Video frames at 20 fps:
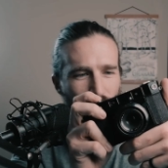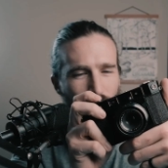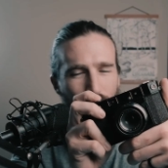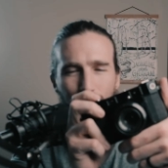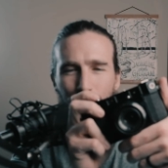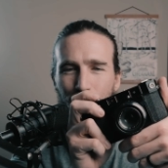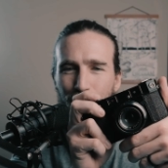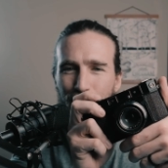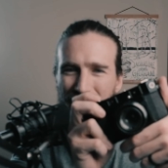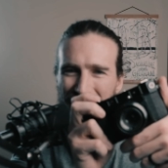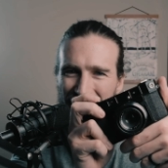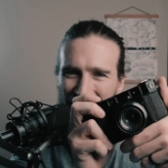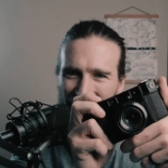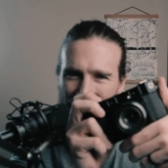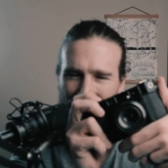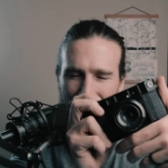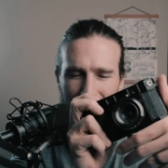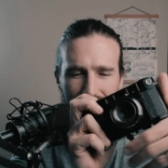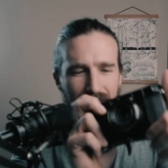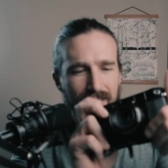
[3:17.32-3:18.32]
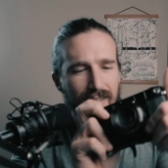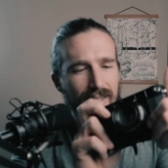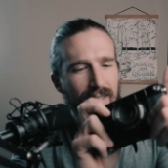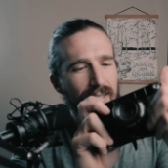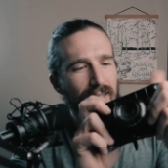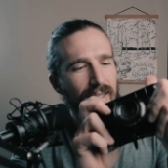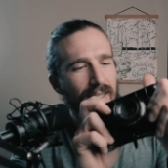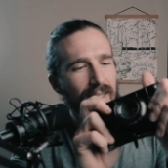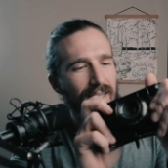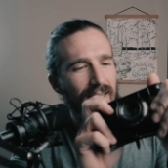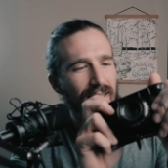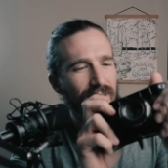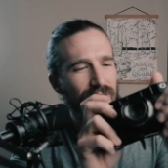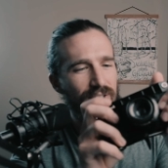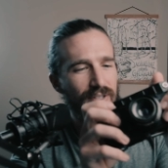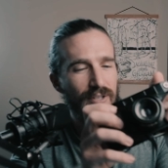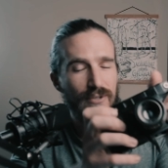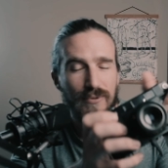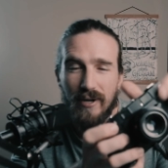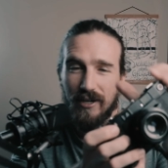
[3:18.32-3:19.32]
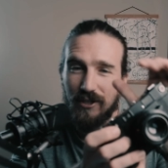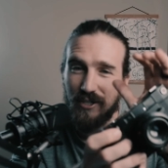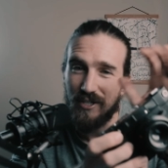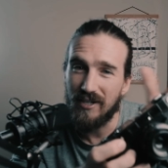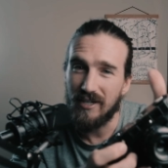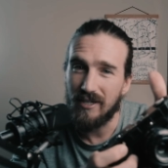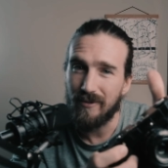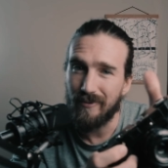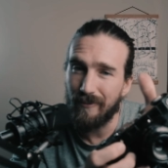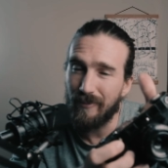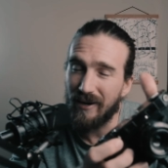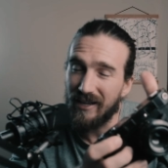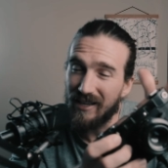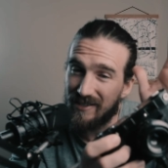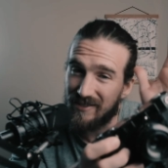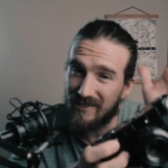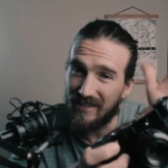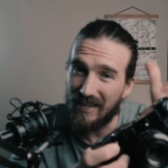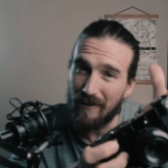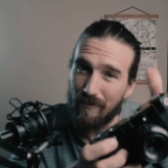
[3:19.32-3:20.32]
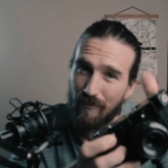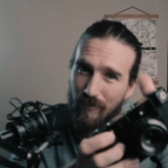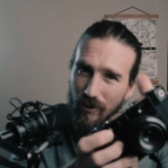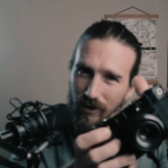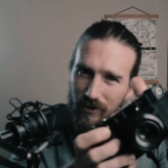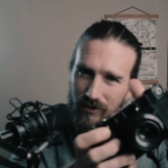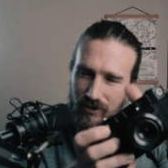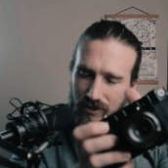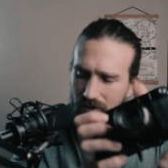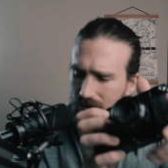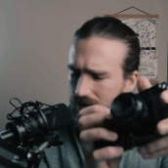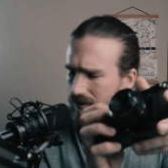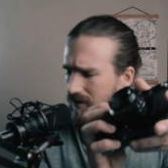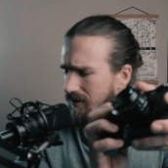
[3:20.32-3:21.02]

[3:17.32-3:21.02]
all black. So these are actually sent to me by the same person,